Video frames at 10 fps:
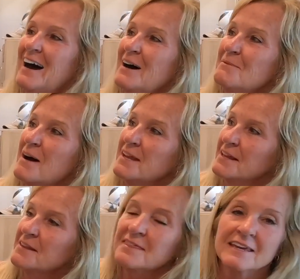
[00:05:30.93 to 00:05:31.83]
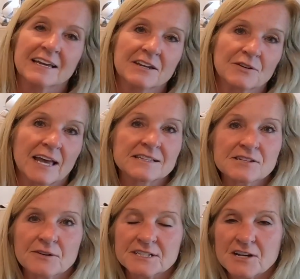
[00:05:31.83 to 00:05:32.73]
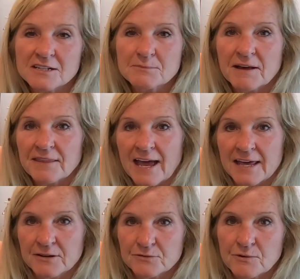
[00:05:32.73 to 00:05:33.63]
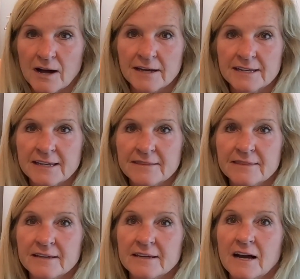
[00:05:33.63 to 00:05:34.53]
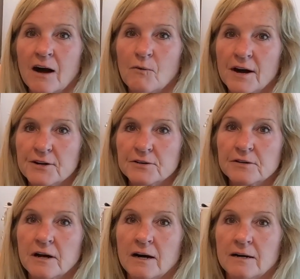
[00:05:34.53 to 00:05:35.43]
Another thing, I know Ken's already talked about the anode rod in the hot water